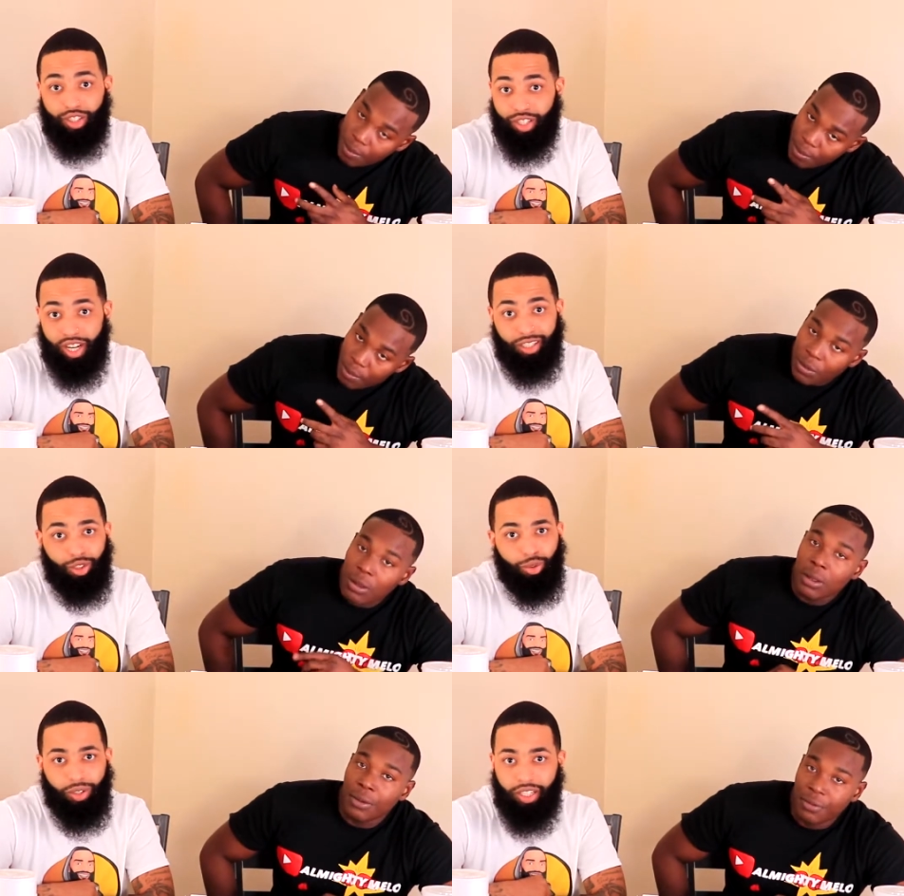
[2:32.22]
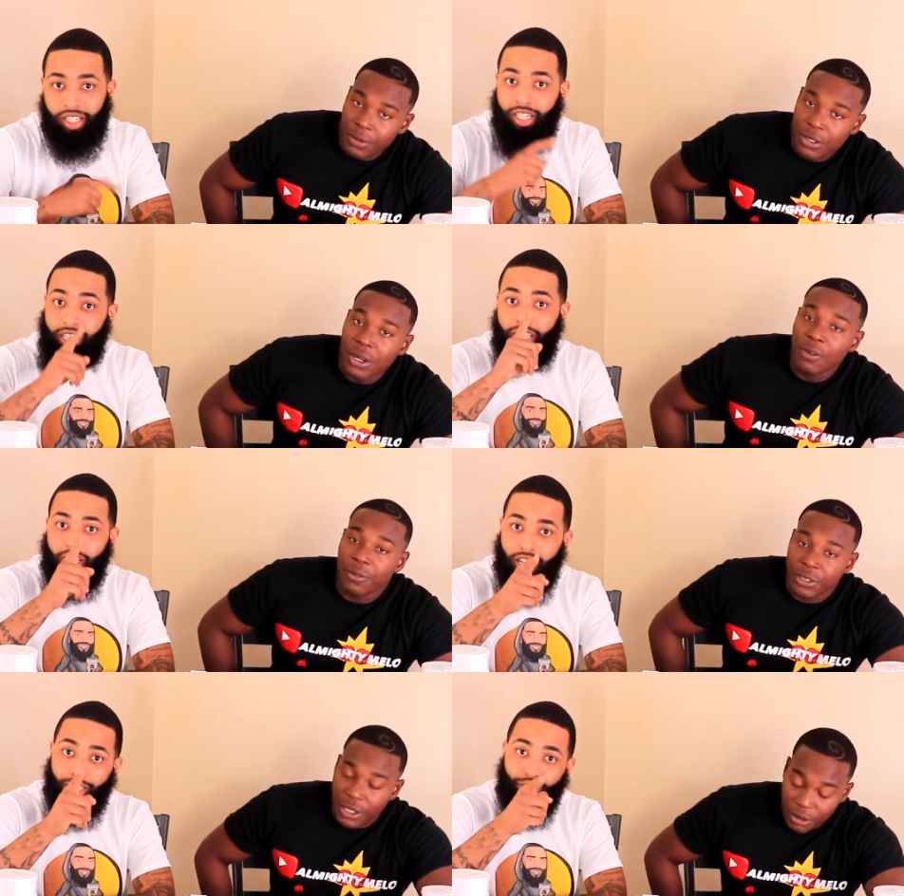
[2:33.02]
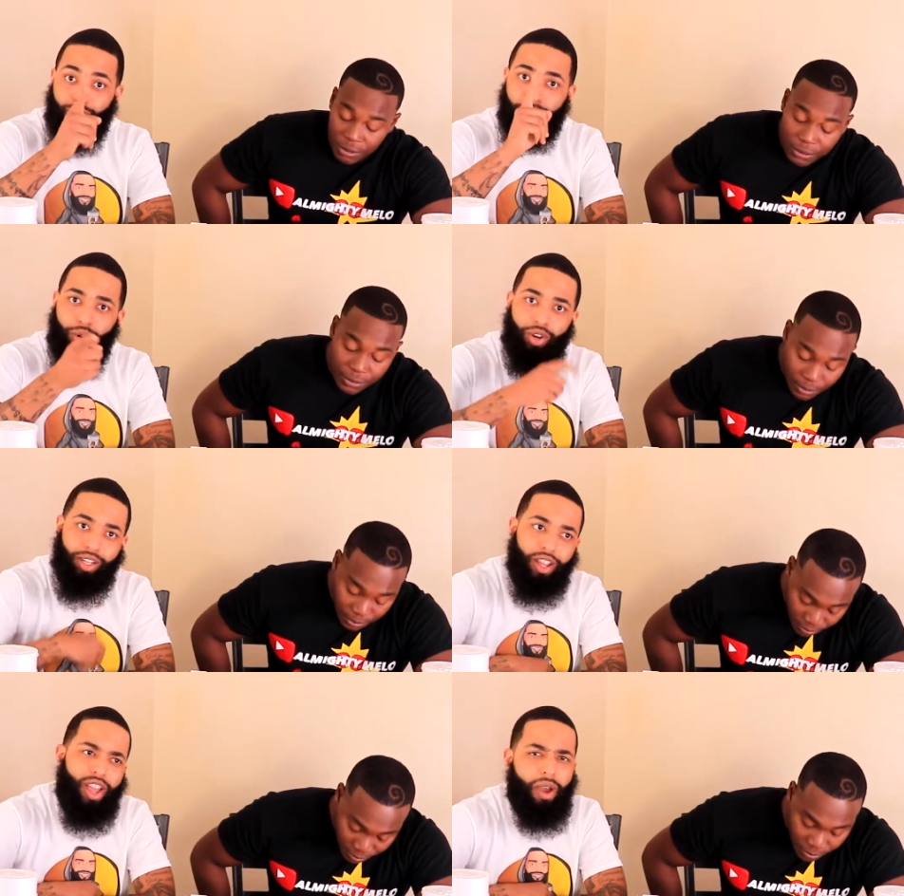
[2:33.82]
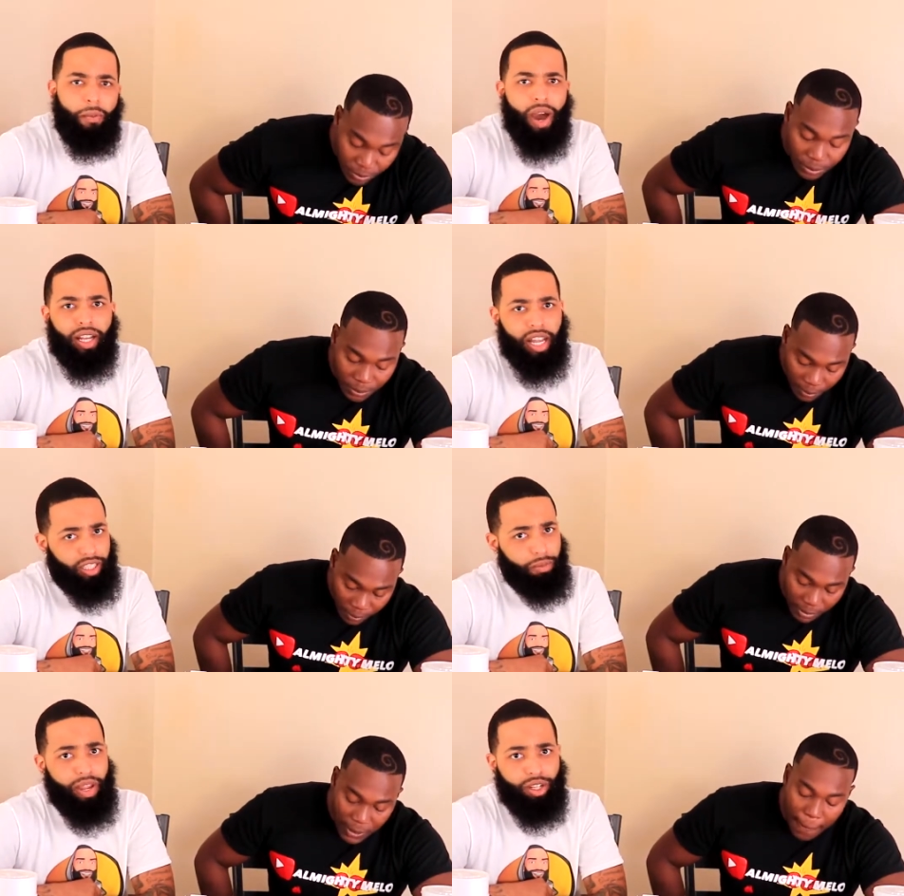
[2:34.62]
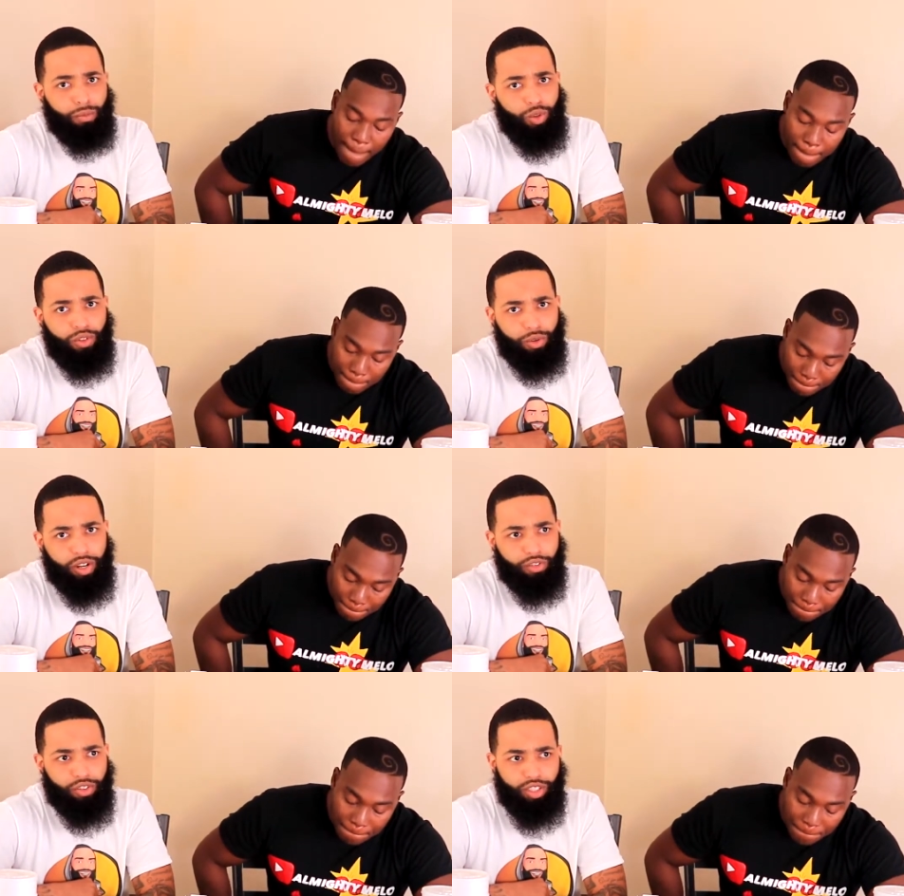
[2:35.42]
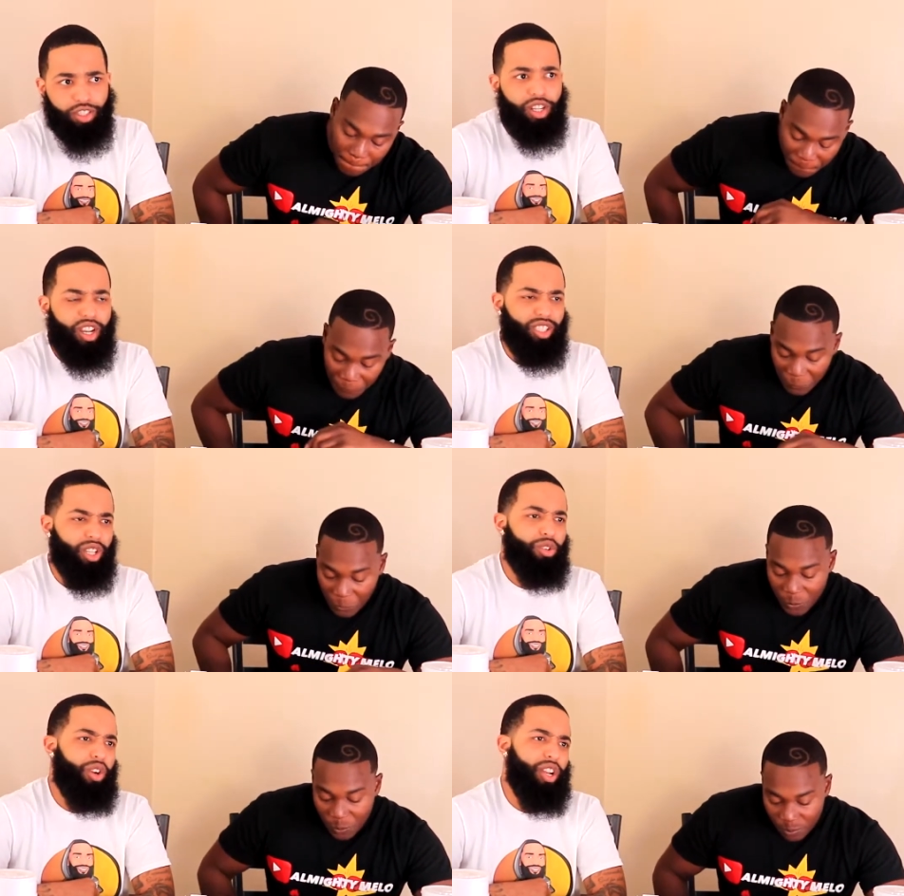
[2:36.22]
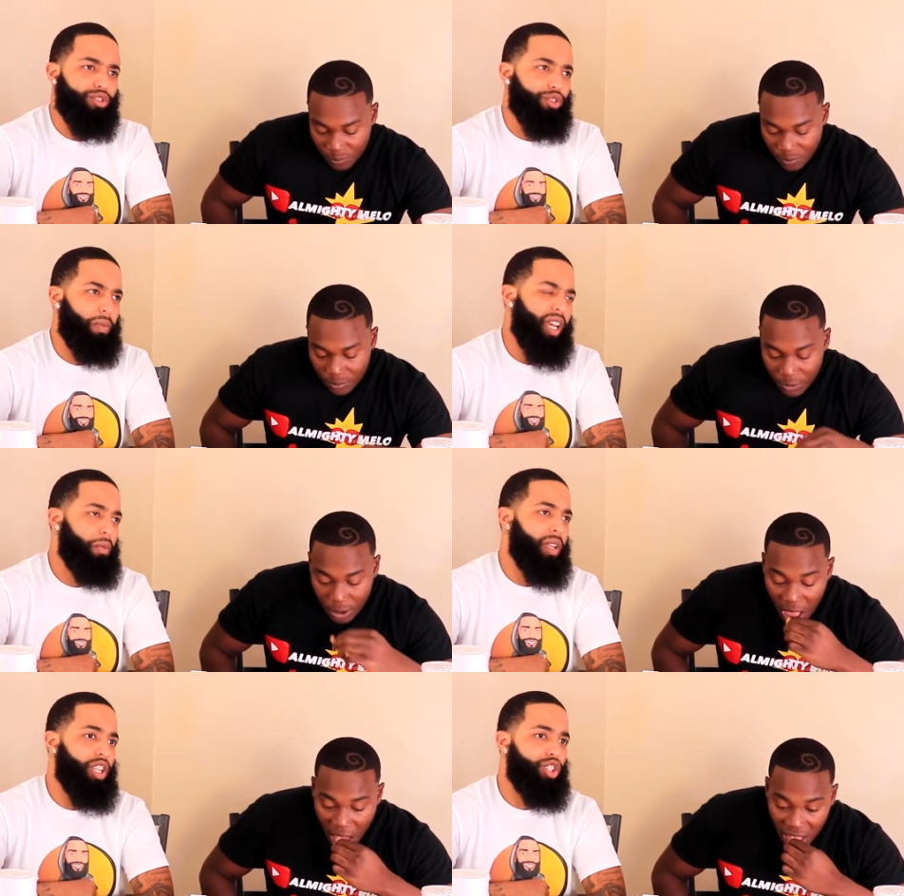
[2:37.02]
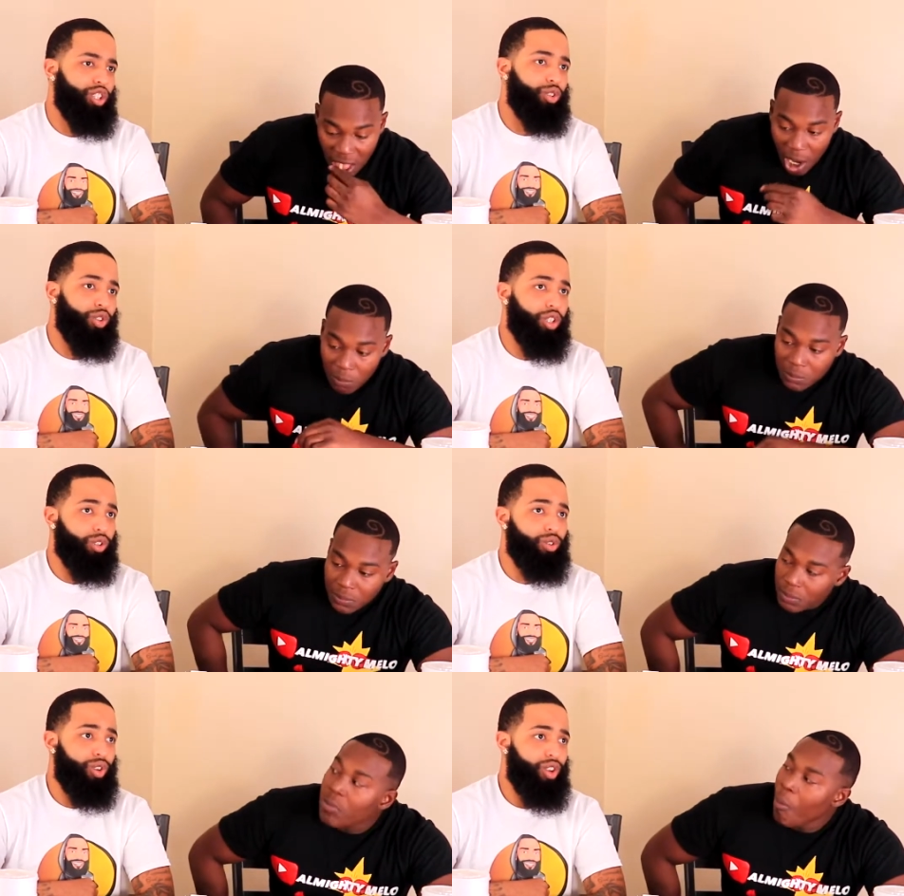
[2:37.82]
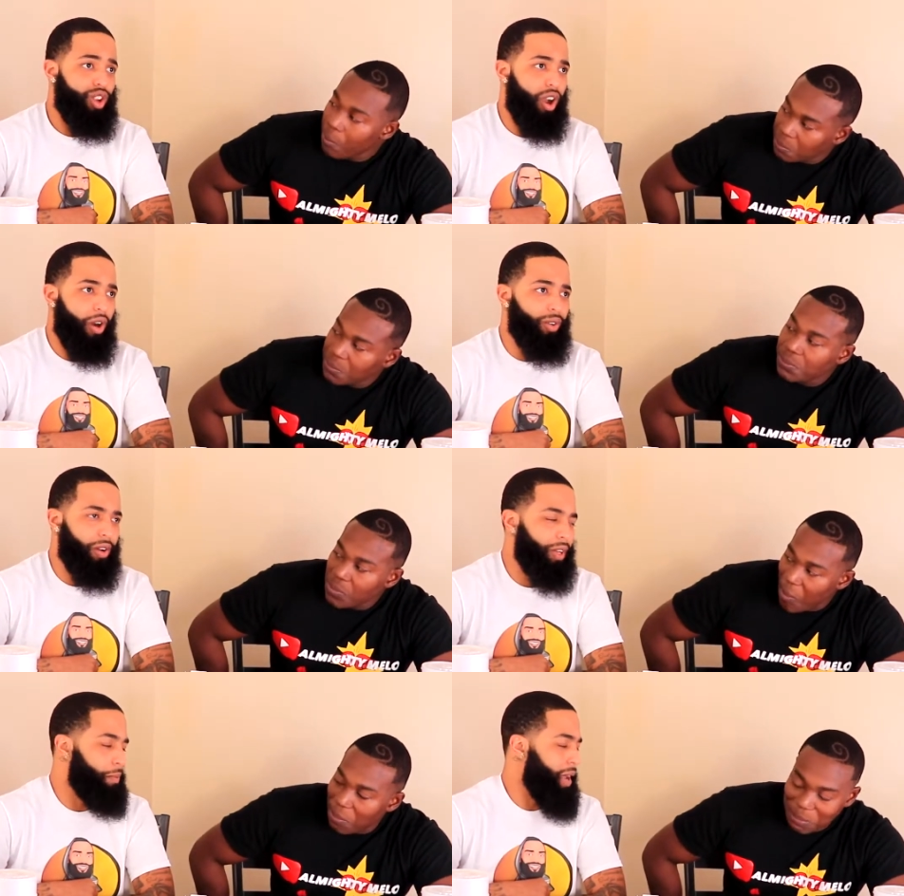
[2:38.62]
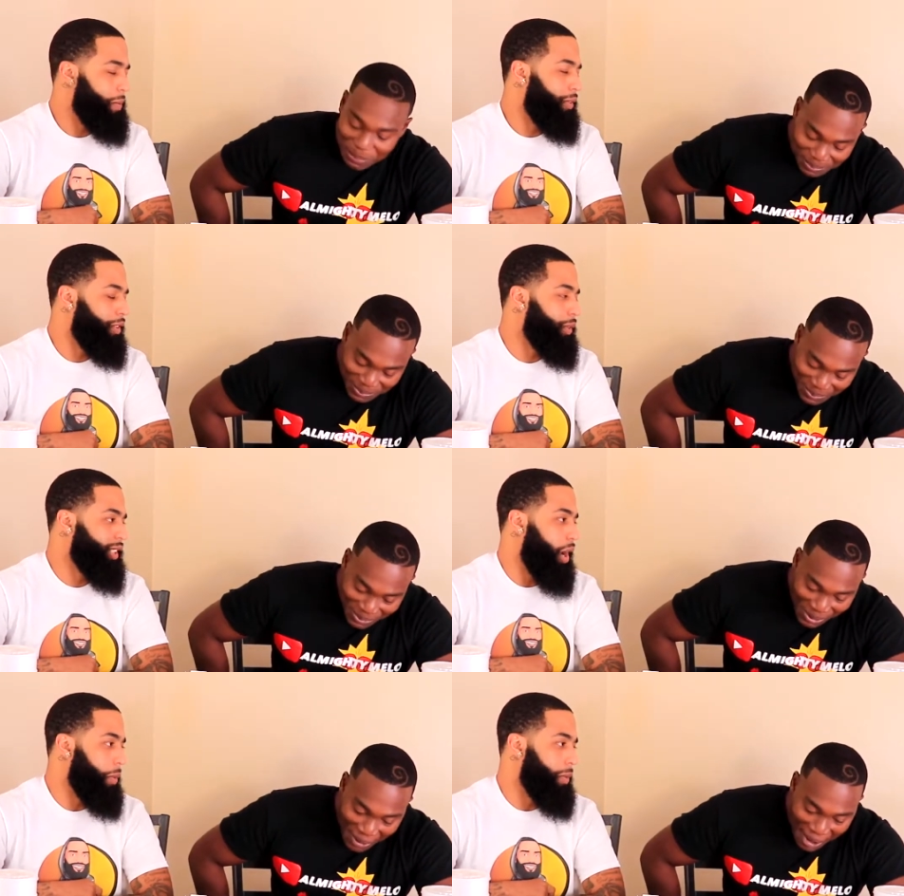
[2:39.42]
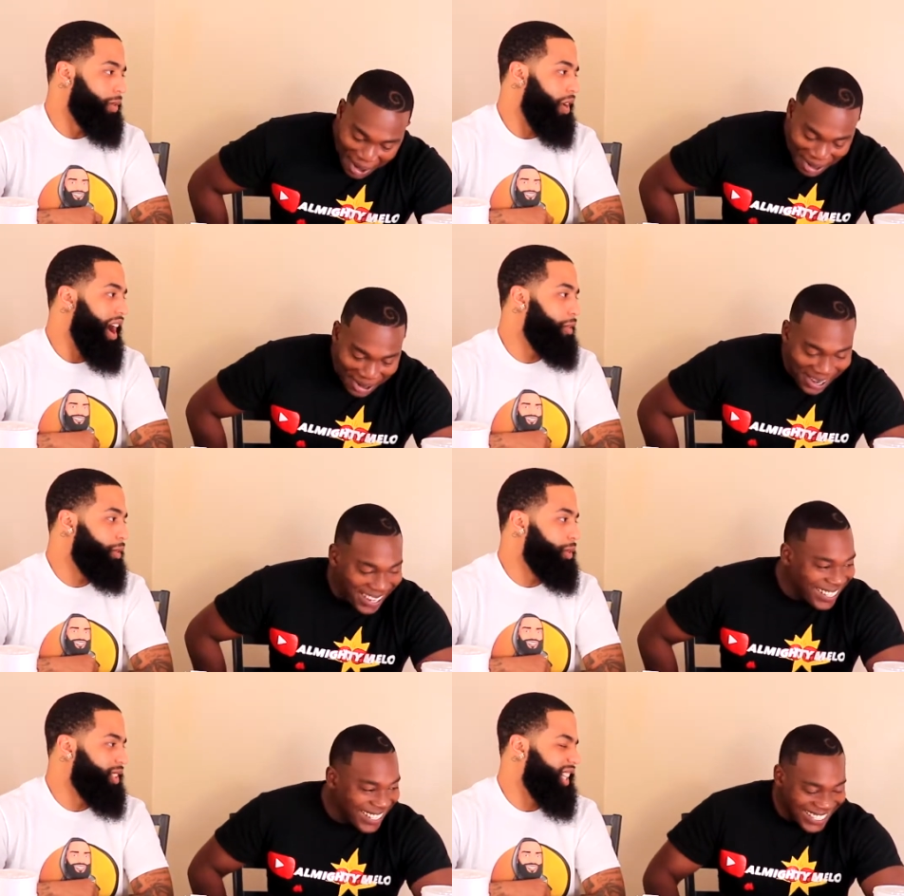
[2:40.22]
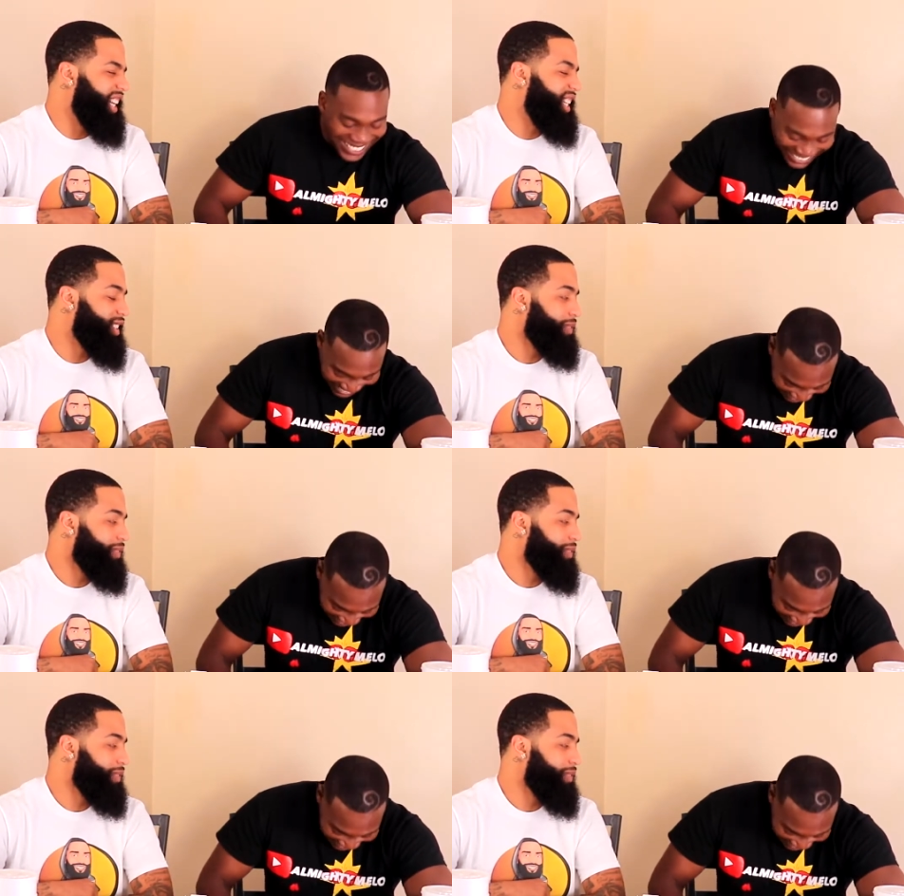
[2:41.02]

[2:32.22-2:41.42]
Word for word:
Speaker 1: just not tuning in and you're late to the party. But I like to make movie references. So you're going to have some Spider Man shit going on that bad motherfucker with Toby McGuire when we was kids.